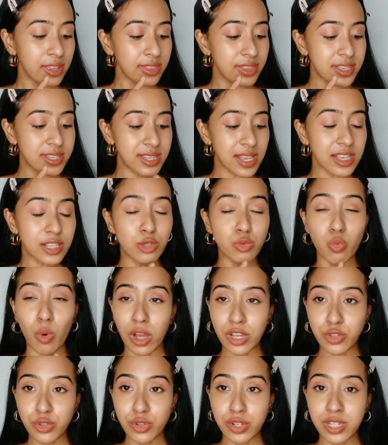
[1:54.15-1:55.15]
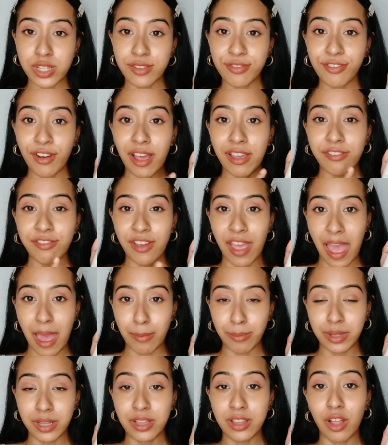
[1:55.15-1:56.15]
This has one hundred twenty-five
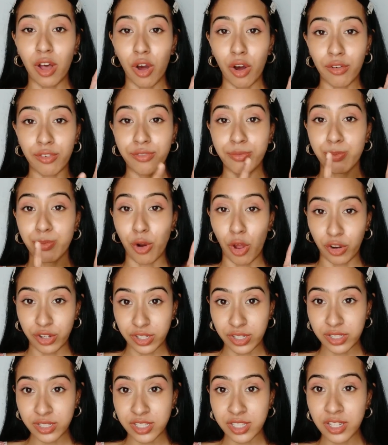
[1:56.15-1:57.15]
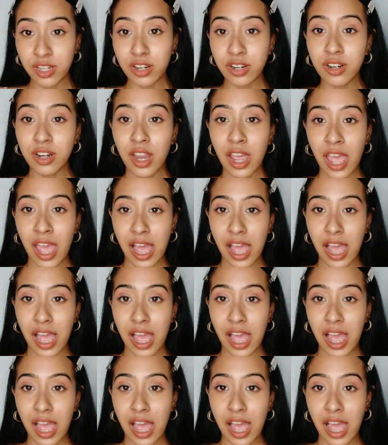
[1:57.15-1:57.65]
milliliters of product here,